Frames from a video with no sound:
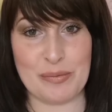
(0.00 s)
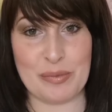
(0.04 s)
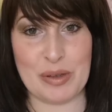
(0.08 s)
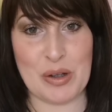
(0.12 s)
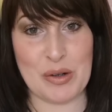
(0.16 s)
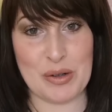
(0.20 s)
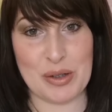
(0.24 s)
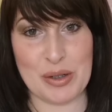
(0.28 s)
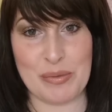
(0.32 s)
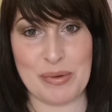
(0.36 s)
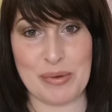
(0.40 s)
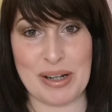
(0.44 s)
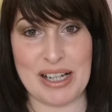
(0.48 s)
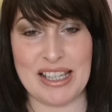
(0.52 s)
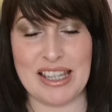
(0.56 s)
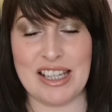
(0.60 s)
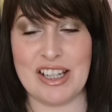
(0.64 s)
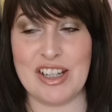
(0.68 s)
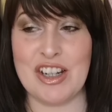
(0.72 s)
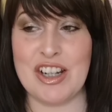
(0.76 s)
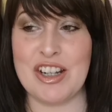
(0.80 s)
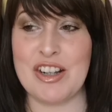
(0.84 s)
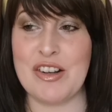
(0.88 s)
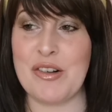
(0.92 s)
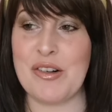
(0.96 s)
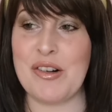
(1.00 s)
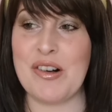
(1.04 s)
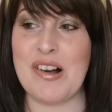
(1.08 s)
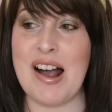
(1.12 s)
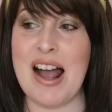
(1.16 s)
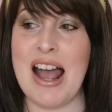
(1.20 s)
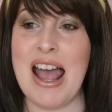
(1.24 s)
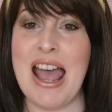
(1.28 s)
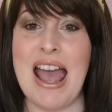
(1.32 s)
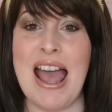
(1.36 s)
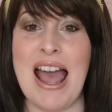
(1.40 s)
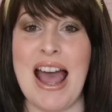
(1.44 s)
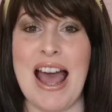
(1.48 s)
blonde wig that she got
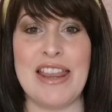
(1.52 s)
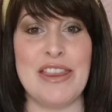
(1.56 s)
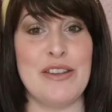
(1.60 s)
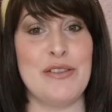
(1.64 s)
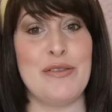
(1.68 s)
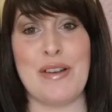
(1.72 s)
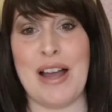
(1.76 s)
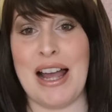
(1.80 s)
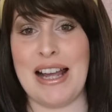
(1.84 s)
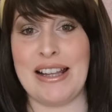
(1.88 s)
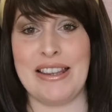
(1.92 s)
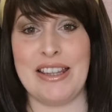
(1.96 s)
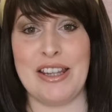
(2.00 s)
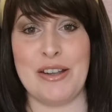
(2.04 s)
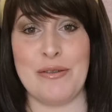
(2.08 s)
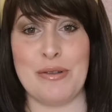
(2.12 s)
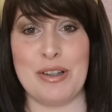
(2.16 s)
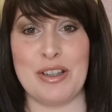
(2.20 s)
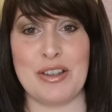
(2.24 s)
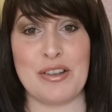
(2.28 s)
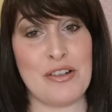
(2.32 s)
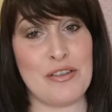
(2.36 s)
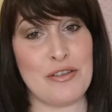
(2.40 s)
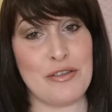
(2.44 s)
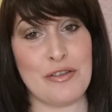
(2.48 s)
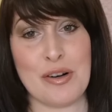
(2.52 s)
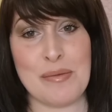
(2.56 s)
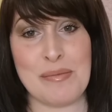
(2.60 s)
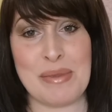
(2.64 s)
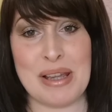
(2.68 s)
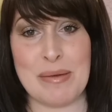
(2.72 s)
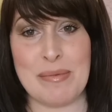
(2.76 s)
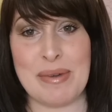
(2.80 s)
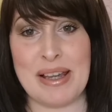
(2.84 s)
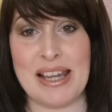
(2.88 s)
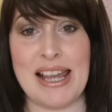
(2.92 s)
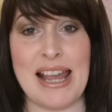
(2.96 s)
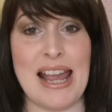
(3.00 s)
and the fact that it was from
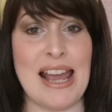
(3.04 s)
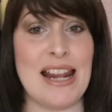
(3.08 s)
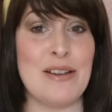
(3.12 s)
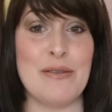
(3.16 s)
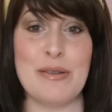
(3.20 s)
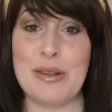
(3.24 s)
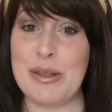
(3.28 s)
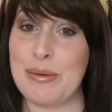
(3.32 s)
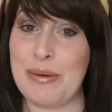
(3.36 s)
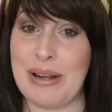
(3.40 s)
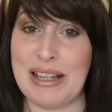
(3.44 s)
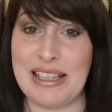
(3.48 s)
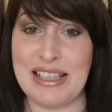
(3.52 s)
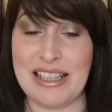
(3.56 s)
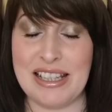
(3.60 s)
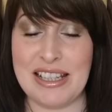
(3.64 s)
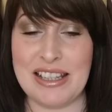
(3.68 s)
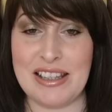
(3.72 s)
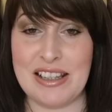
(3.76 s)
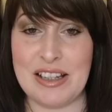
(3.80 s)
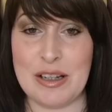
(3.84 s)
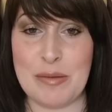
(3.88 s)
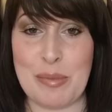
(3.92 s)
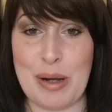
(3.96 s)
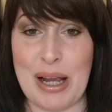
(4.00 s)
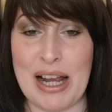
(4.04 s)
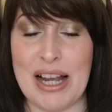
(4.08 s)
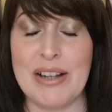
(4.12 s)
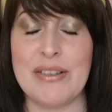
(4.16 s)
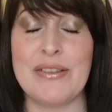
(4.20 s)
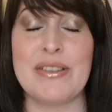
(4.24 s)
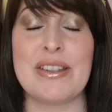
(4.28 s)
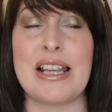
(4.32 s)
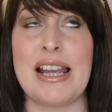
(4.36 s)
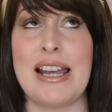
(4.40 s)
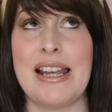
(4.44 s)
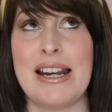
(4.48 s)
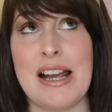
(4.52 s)
eBay and it was
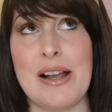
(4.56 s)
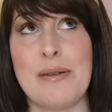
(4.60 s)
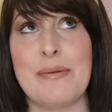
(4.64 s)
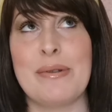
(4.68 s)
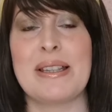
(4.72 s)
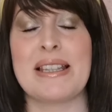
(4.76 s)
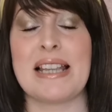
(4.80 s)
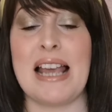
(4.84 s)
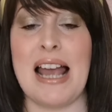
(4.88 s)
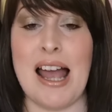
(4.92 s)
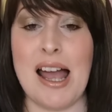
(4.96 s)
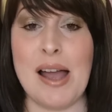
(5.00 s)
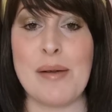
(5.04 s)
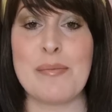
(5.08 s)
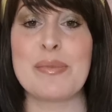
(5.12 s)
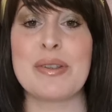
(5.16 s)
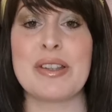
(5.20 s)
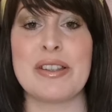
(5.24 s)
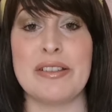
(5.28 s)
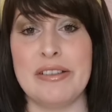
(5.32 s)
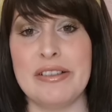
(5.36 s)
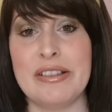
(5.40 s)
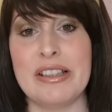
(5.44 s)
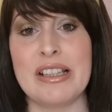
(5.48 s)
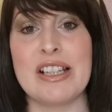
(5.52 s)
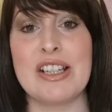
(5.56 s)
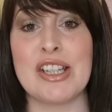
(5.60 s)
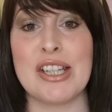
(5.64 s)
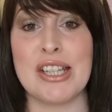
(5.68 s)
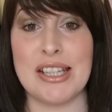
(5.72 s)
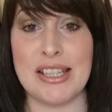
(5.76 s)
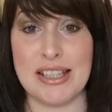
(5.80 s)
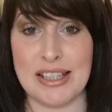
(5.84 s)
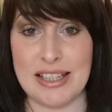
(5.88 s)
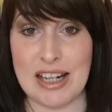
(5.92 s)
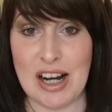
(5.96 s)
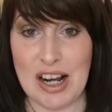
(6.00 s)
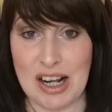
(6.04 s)
£23, and I was absolutely
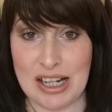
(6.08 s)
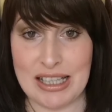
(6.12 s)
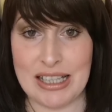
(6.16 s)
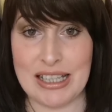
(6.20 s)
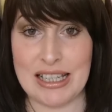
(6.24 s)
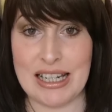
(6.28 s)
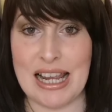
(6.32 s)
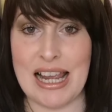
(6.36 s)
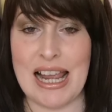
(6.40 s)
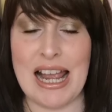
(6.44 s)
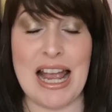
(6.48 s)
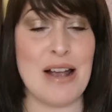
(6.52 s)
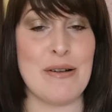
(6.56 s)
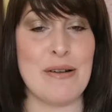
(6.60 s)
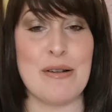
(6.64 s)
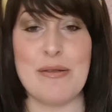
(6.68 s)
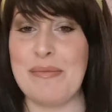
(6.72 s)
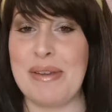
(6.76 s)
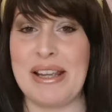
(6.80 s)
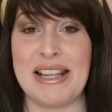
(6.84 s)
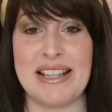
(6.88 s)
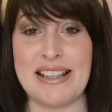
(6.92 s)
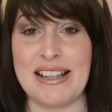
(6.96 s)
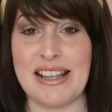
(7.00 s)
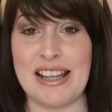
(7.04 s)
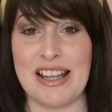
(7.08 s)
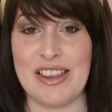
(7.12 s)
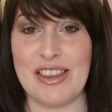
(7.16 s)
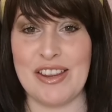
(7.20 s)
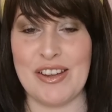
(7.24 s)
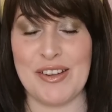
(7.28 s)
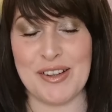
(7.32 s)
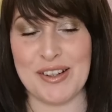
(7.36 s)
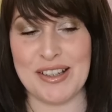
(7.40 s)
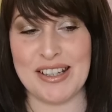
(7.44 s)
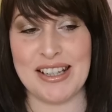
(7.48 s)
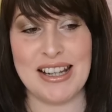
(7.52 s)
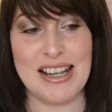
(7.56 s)
stunned at how amazing it
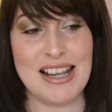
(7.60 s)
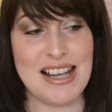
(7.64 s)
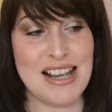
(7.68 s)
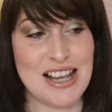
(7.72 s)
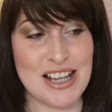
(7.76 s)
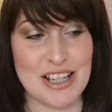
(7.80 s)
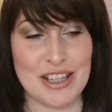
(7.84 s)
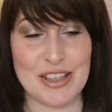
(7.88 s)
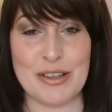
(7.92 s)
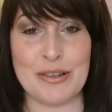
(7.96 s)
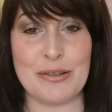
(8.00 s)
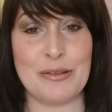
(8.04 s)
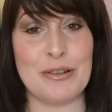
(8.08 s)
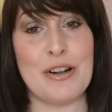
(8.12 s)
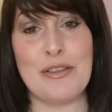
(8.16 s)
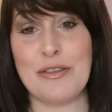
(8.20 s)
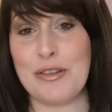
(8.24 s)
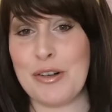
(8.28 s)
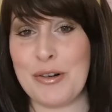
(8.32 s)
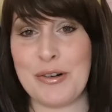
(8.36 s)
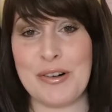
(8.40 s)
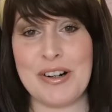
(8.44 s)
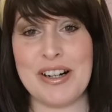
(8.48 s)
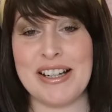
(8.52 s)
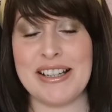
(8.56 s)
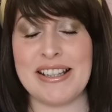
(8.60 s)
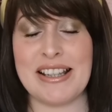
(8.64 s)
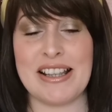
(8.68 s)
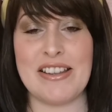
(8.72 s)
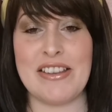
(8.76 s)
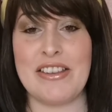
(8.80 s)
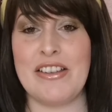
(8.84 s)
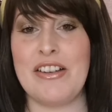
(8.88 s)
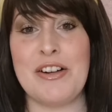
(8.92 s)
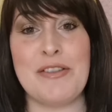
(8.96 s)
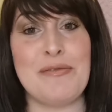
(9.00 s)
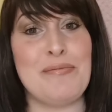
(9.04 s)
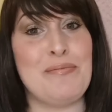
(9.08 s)
looked. So of course I
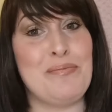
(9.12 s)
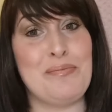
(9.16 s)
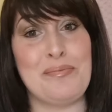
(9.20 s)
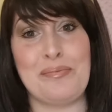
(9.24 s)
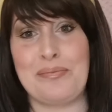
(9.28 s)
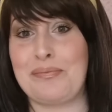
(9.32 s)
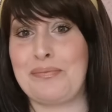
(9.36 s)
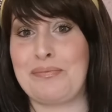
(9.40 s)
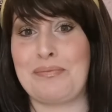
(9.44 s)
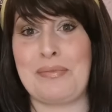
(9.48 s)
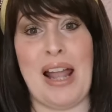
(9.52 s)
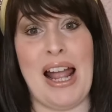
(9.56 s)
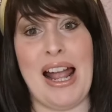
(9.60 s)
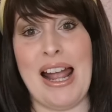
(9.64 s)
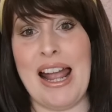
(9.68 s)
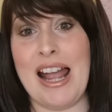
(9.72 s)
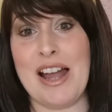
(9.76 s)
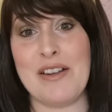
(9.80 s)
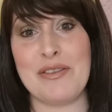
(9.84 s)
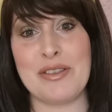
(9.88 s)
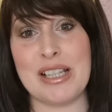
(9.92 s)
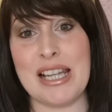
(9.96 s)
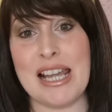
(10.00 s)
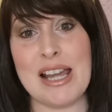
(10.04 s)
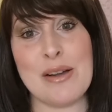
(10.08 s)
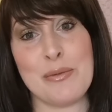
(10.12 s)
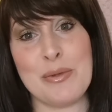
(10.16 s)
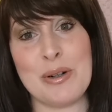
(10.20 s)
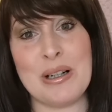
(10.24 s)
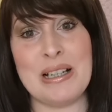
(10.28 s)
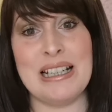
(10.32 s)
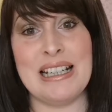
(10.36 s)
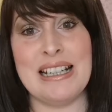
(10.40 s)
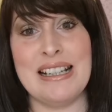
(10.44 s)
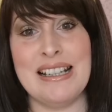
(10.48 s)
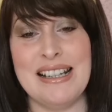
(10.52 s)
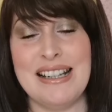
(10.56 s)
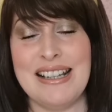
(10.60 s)
thought, I have to get
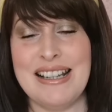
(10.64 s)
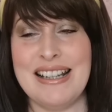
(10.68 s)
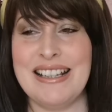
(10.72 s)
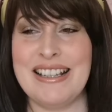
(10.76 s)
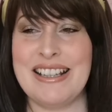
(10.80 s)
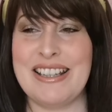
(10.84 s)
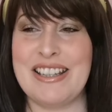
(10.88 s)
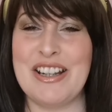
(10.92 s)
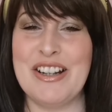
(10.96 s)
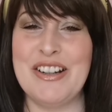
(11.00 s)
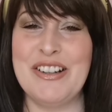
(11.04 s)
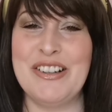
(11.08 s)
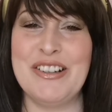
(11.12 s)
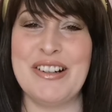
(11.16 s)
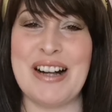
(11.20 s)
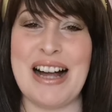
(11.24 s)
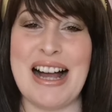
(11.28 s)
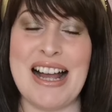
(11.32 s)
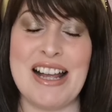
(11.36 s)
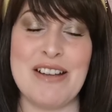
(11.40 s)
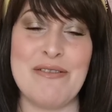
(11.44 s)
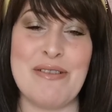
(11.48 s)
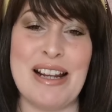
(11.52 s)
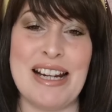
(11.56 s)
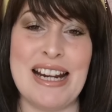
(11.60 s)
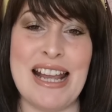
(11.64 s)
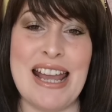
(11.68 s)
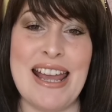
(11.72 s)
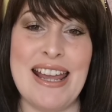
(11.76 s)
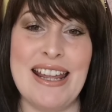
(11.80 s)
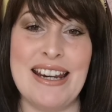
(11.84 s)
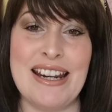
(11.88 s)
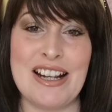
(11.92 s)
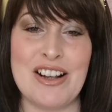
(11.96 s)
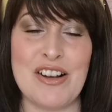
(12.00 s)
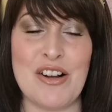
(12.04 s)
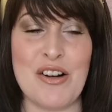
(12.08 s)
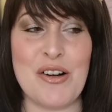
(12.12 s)
one. So I went ahead
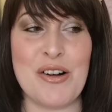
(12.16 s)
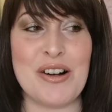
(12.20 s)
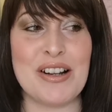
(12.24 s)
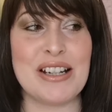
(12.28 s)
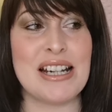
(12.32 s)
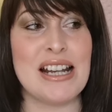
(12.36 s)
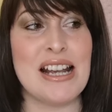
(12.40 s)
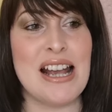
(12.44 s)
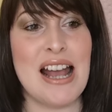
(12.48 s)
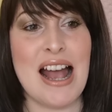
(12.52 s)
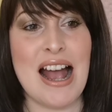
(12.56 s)
and got